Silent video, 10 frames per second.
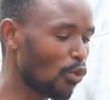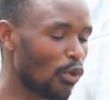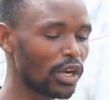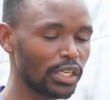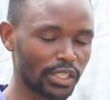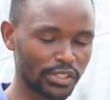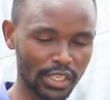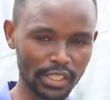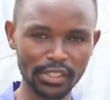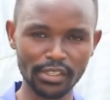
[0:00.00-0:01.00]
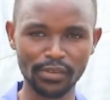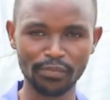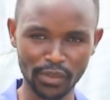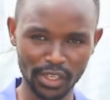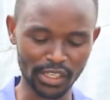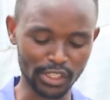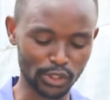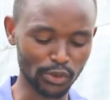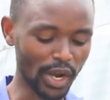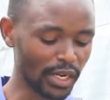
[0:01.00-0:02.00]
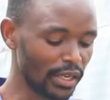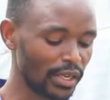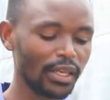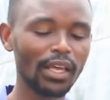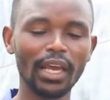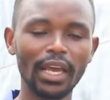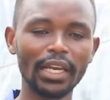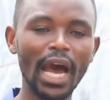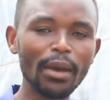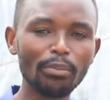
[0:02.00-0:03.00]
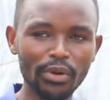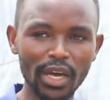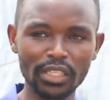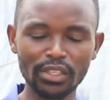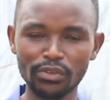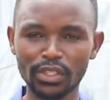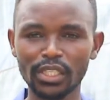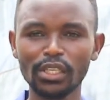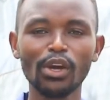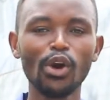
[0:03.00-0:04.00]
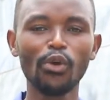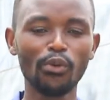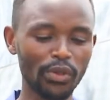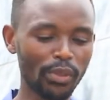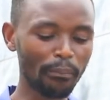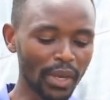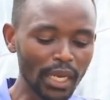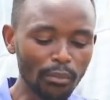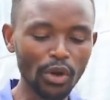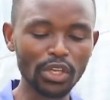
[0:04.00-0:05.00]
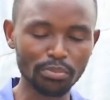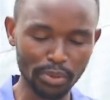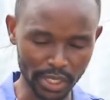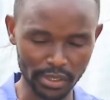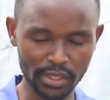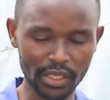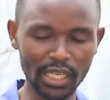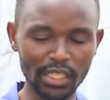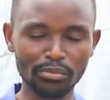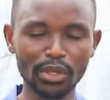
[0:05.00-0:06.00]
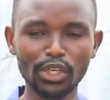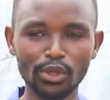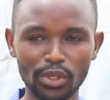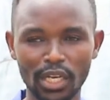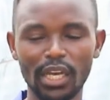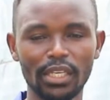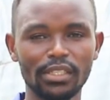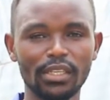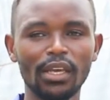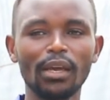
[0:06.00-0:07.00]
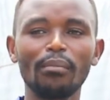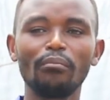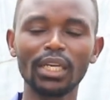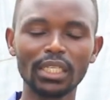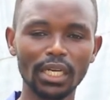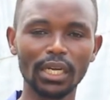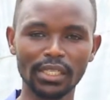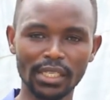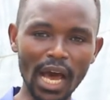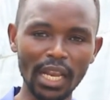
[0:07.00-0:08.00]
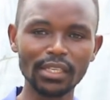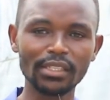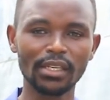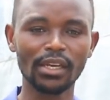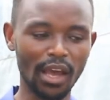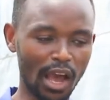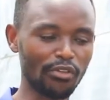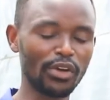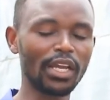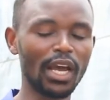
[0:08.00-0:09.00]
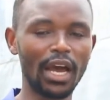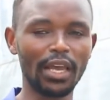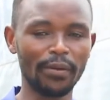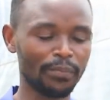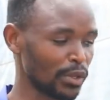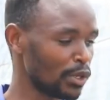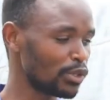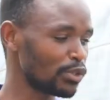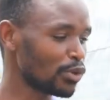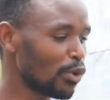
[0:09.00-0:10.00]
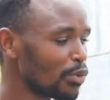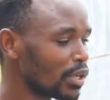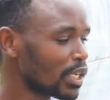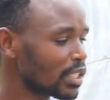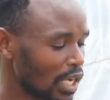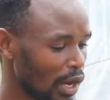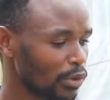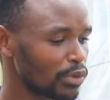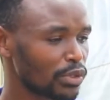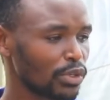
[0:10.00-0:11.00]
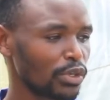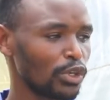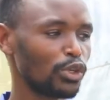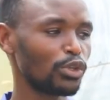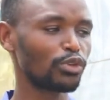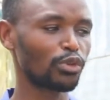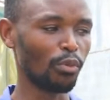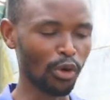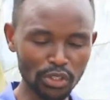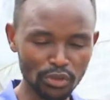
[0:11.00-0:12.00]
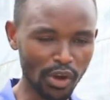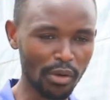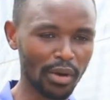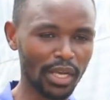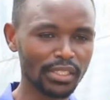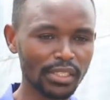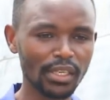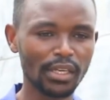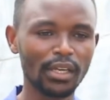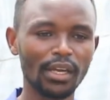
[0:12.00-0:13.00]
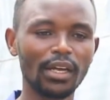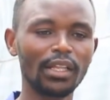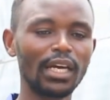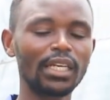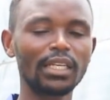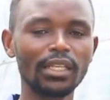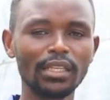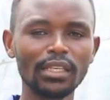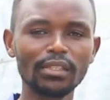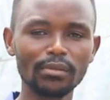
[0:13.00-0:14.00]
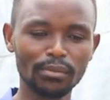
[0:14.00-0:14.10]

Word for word: quality seeds is ensured and high productivity with minimal space that is being utilized, but results are very high. So we reach out to most farmers that this